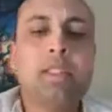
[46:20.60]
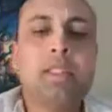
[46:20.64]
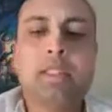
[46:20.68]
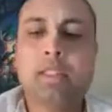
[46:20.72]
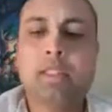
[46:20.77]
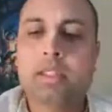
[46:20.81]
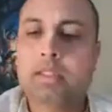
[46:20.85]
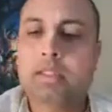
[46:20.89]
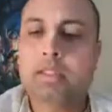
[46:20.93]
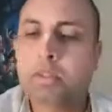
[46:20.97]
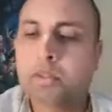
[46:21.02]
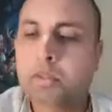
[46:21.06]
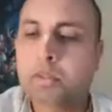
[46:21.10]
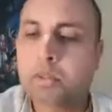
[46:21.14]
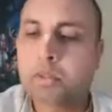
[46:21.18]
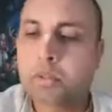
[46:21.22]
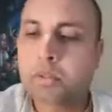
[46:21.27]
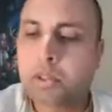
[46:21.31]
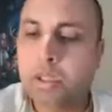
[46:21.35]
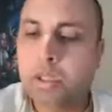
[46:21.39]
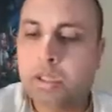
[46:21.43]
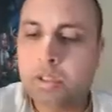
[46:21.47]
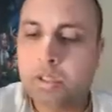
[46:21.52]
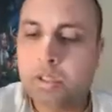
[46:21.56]
That's the root
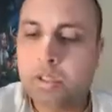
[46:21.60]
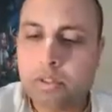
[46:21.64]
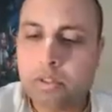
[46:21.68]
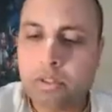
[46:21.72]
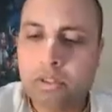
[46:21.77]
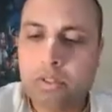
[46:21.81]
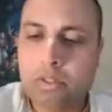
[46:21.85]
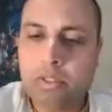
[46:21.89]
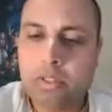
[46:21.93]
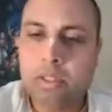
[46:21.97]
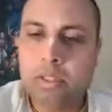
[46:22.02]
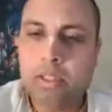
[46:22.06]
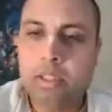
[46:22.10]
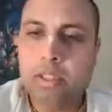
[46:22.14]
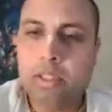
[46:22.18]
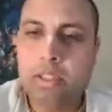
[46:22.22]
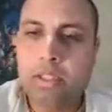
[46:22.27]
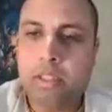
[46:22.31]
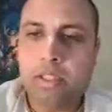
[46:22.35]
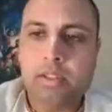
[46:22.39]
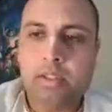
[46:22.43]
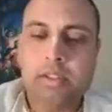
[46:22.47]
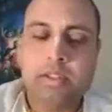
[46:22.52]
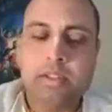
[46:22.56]
cause.
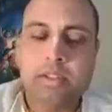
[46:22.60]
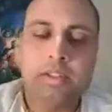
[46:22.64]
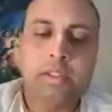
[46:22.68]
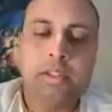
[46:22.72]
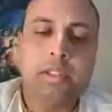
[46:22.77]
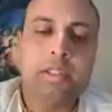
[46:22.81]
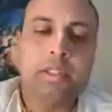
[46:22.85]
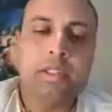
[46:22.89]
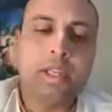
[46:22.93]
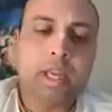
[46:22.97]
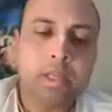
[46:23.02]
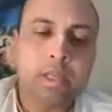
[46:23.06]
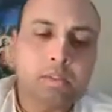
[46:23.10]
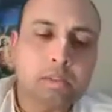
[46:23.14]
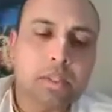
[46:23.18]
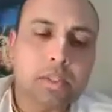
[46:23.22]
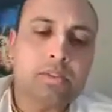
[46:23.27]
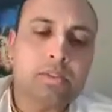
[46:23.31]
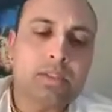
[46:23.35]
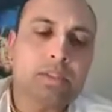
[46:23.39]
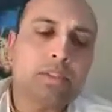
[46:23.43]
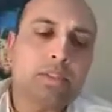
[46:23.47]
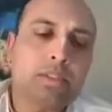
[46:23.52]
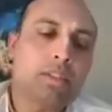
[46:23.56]
And there are three types
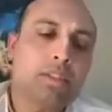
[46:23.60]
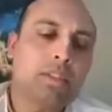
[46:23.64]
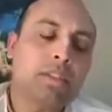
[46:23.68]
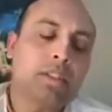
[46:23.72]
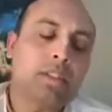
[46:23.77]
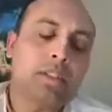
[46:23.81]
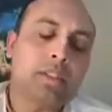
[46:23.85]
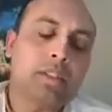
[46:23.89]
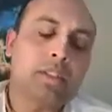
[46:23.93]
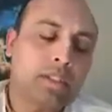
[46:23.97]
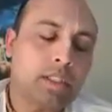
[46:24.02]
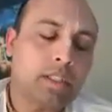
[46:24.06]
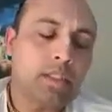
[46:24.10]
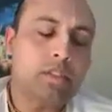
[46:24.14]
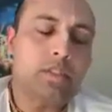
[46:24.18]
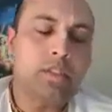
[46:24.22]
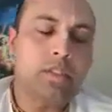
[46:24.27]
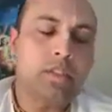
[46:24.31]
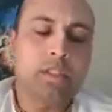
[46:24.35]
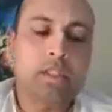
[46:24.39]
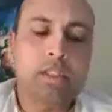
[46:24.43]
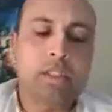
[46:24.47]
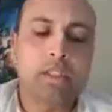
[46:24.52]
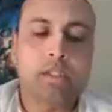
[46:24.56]
of
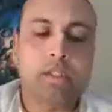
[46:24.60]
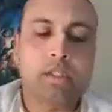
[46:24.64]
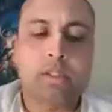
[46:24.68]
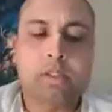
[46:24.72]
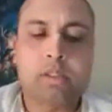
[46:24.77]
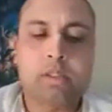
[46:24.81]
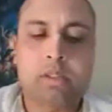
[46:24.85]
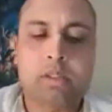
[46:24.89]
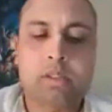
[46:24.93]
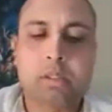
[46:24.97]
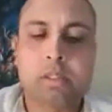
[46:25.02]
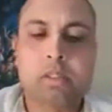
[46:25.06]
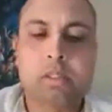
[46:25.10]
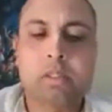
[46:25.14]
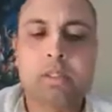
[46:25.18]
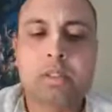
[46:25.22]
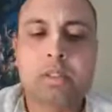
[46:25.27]
inattention that he talks about.